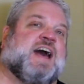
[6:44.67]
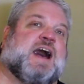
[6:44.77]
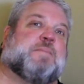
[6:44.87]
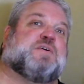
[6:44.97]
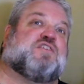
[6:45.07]

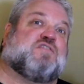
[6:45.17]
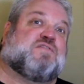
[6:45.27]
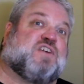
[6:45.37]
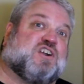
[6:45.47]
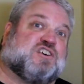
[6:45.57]
I'll put a
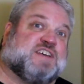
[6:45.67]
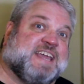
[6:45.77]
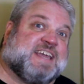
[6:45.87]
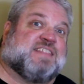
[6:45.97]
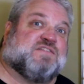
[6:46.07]
referral
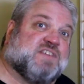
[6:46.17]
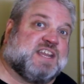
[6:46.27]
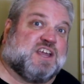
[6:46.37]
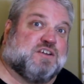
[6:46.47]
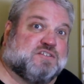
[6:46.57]
link in the
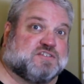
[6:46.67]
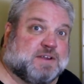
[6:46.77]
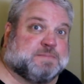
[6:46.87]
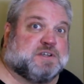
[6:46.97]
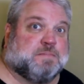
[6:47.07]
video
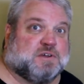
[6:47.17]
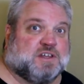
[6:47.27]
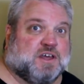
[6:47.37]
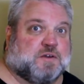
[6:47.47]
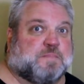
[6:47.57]
description
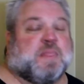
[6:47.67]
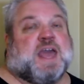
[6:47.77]
below.